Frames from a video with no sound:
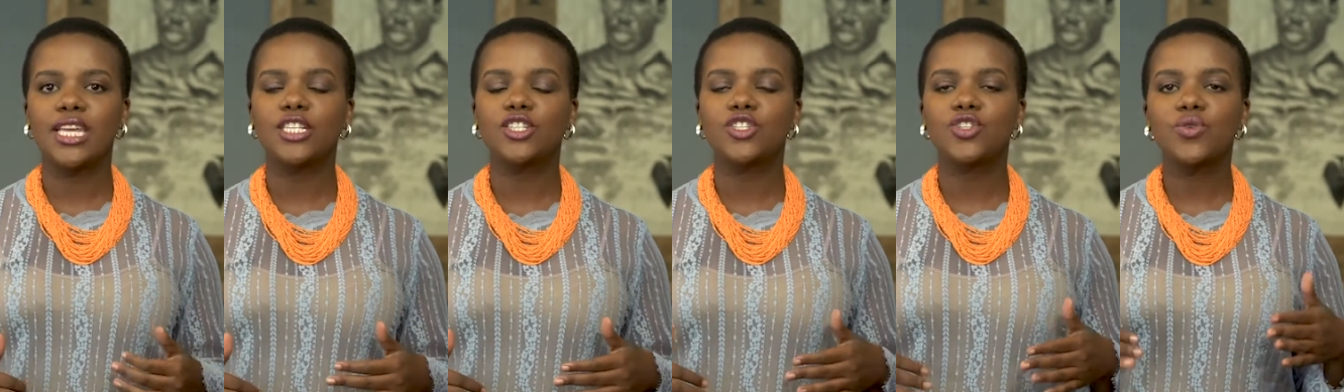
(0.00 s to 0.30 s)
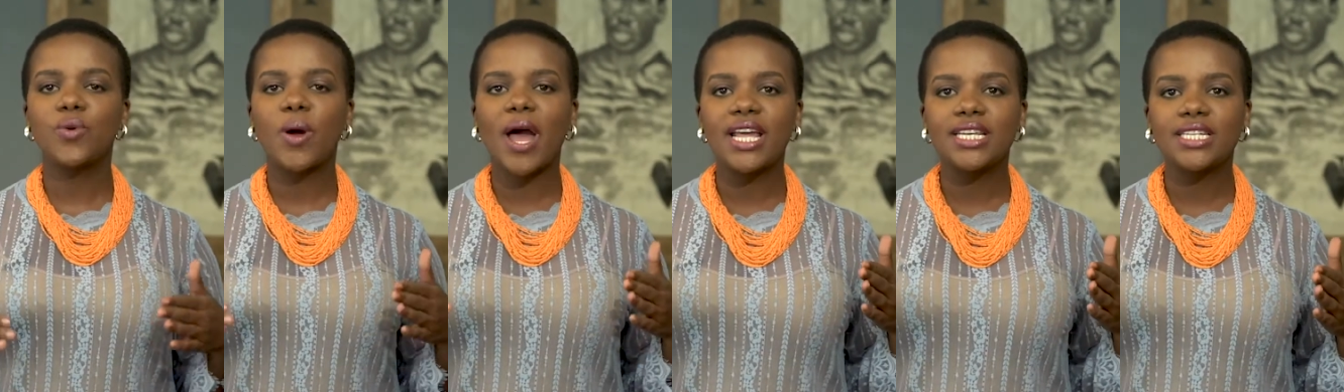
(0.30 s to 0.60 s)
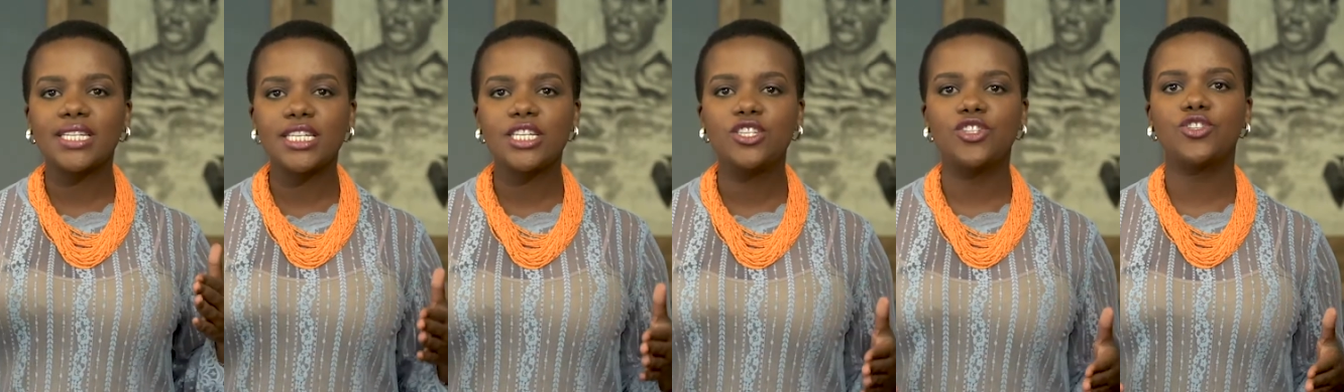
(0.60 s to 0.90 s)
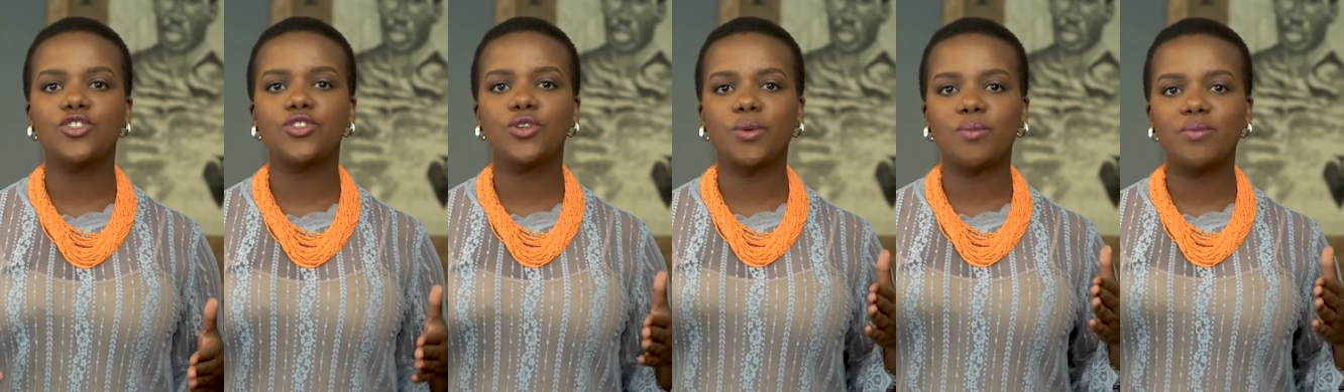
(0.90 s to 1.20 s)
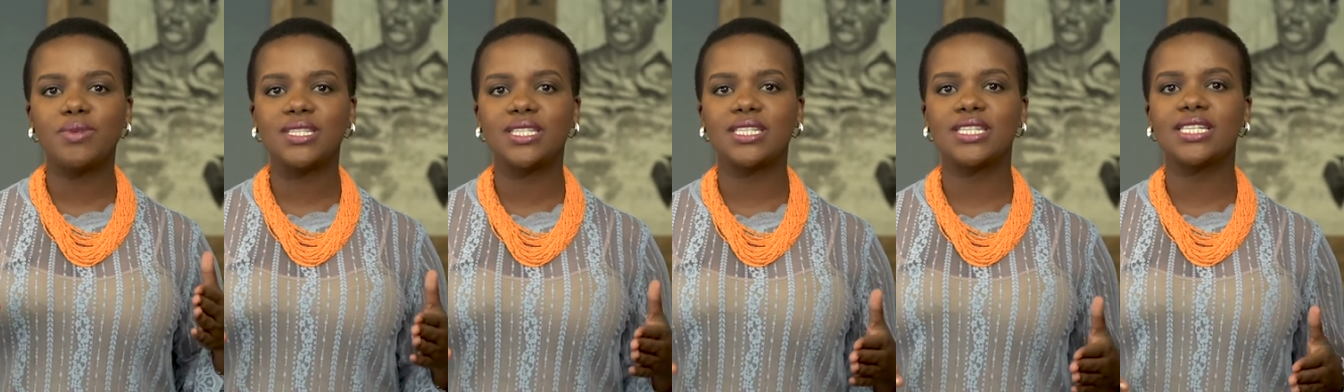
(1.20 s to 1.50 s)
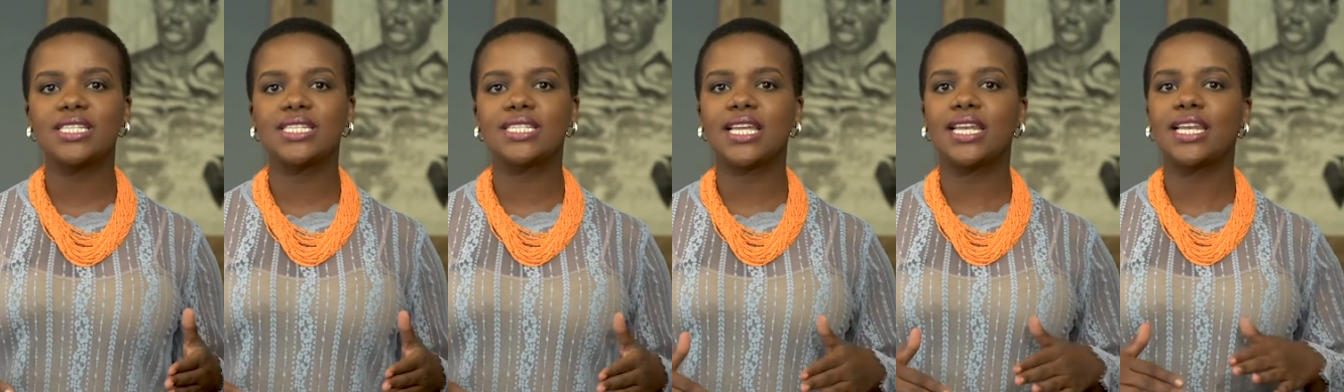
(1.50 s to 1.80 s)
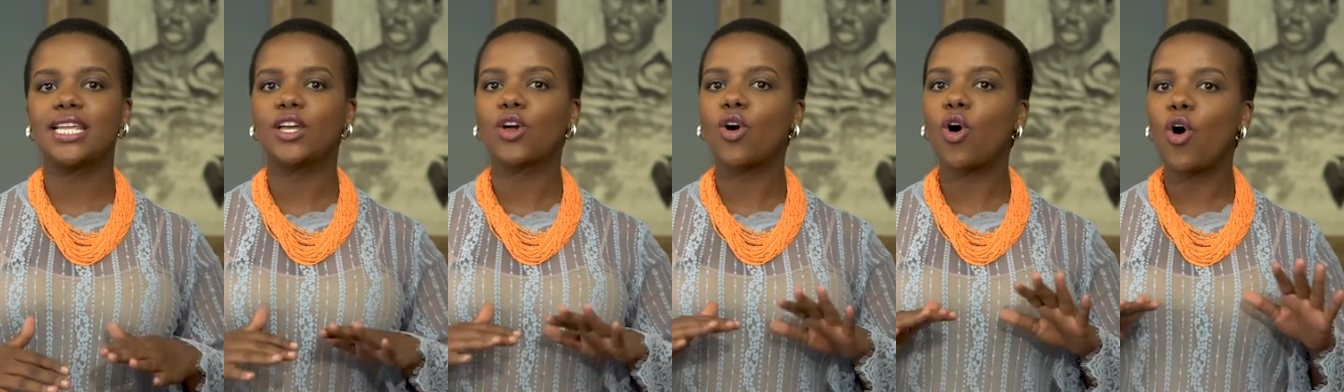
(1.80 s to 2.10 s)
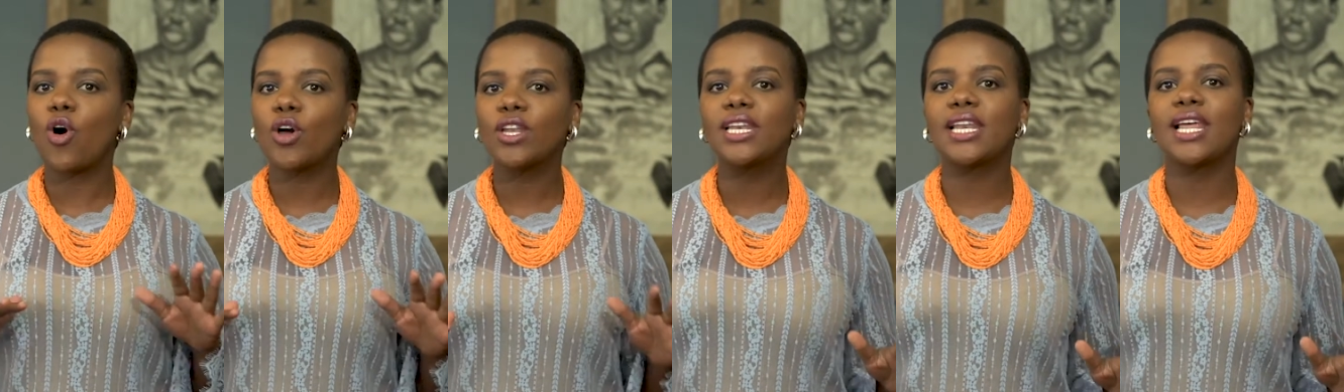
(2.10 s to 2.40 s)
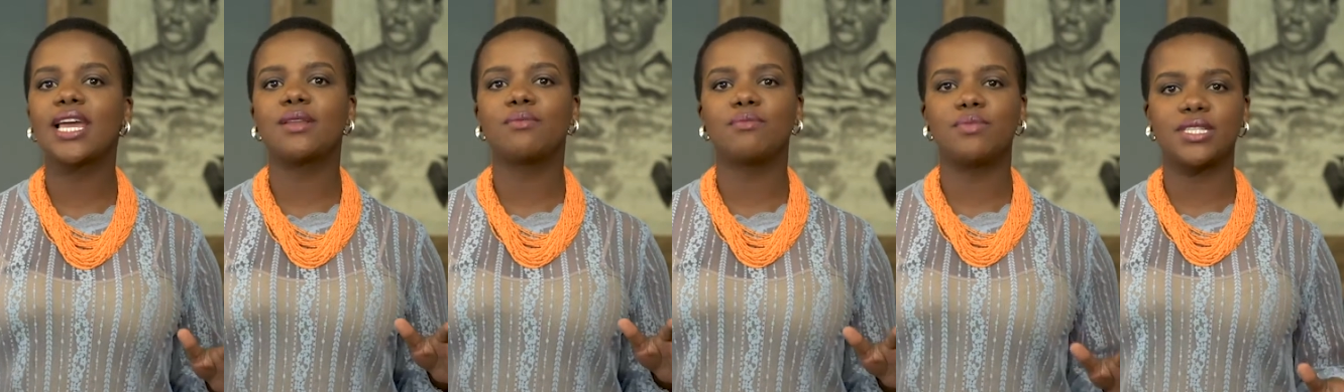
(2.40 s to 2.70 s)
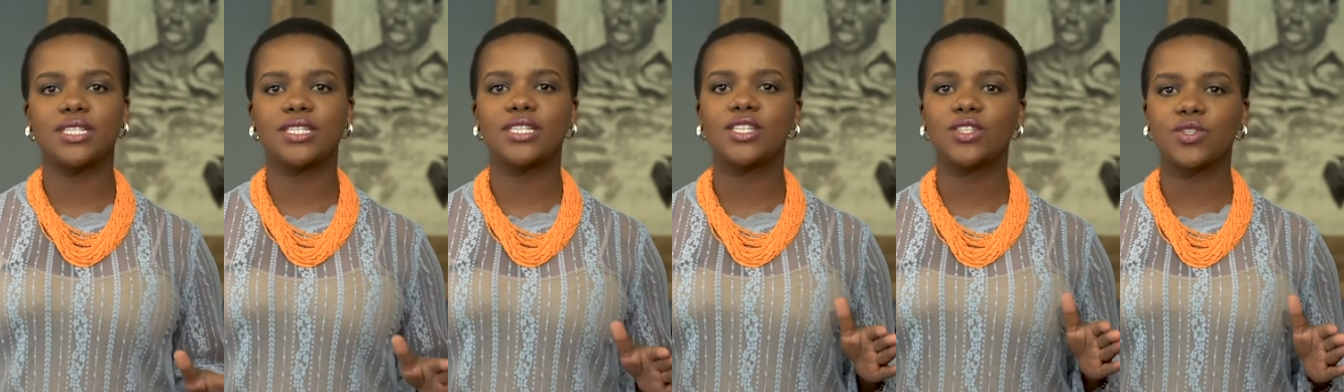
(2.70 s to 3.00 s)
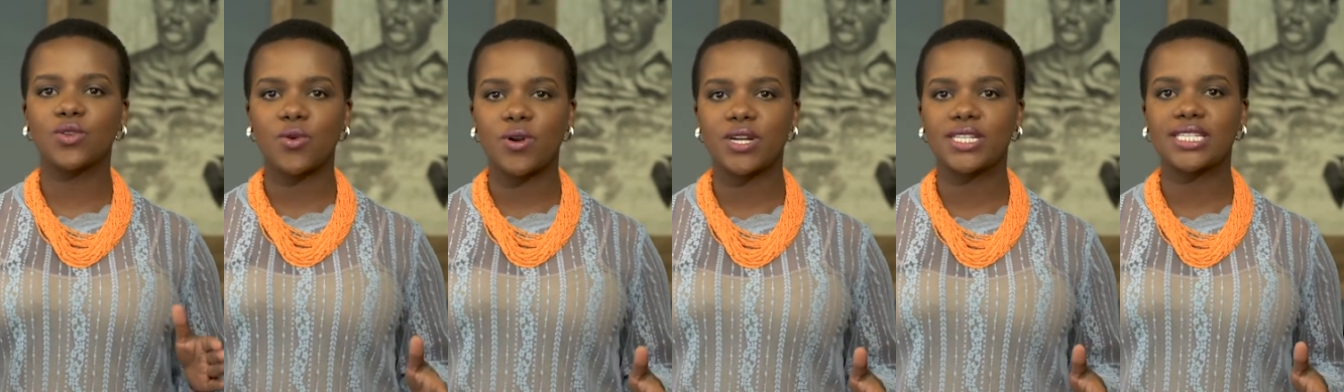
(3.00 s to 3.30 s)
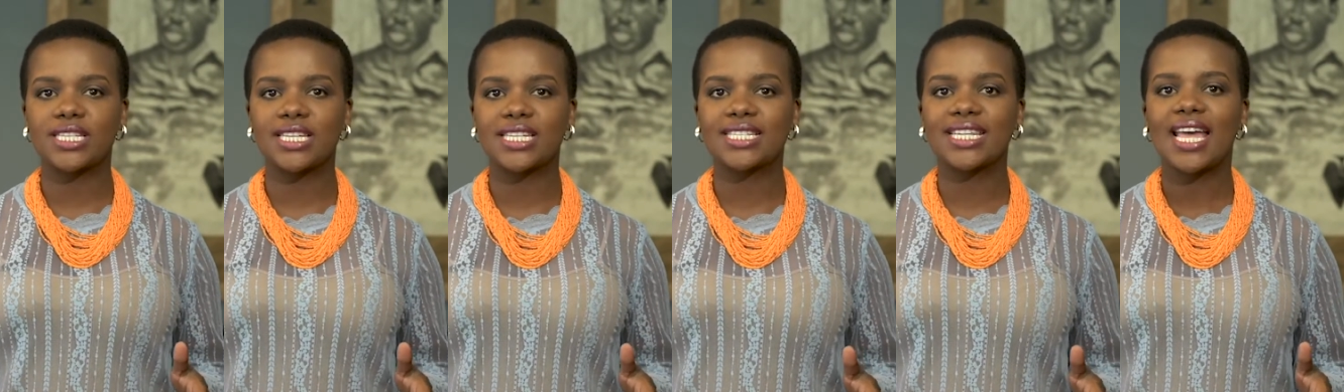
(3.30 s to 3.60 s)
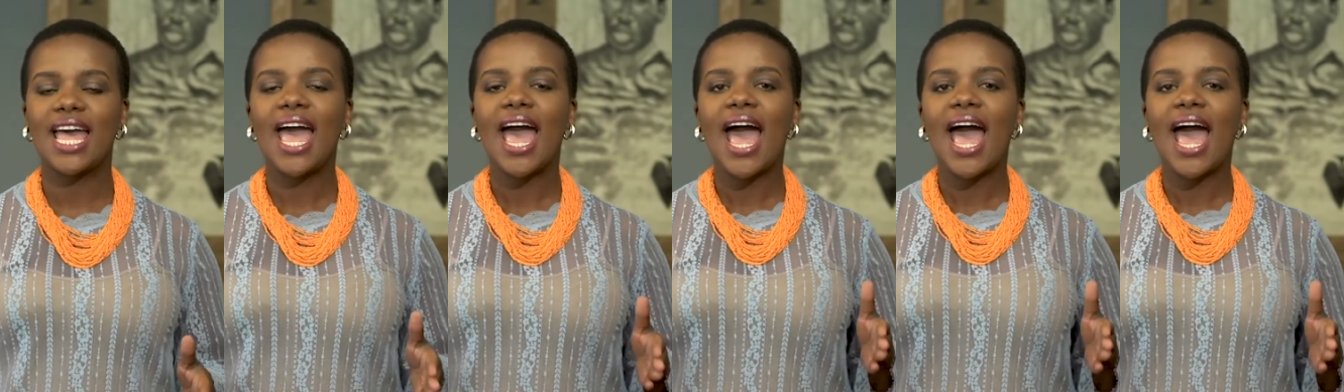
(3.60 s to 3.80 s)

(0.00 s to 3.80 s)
into a digital business selling online business courses,